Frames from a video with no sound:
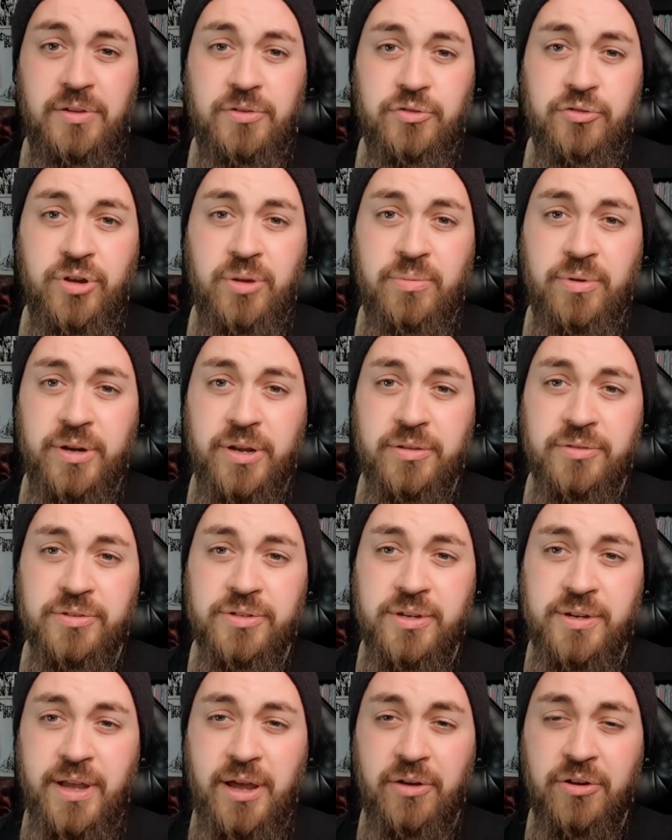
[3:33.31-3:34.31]
Try
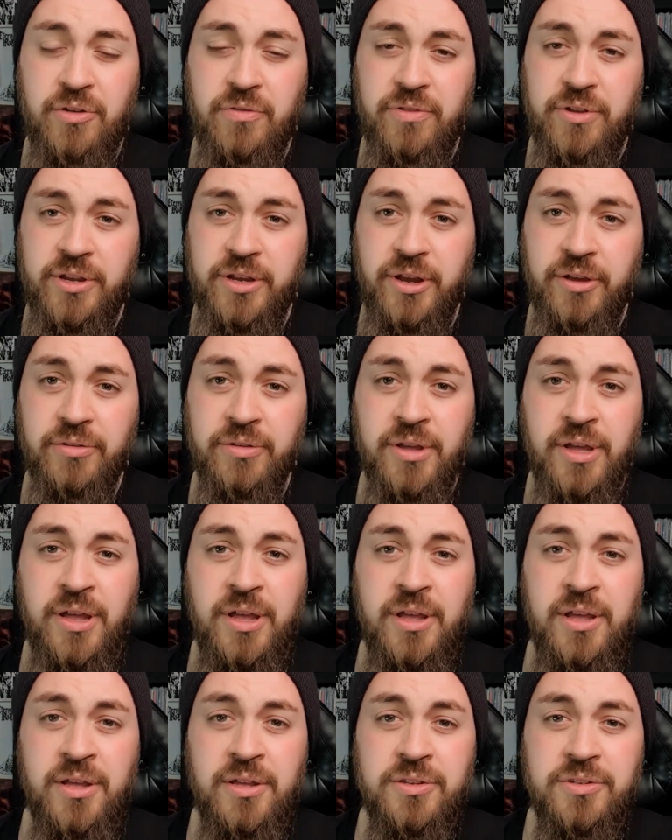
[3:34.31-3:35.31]
pronouncing that on a video.
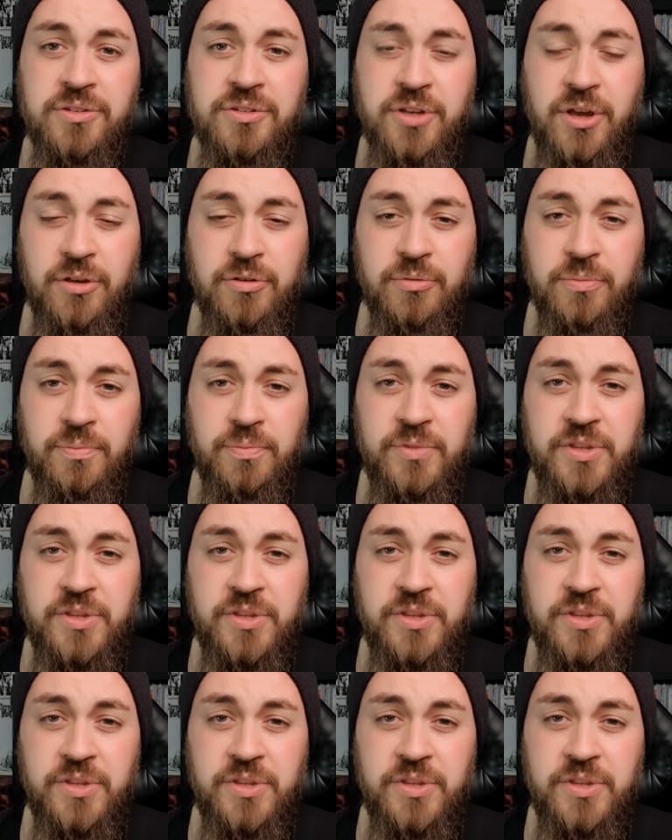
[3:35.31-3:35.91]
So,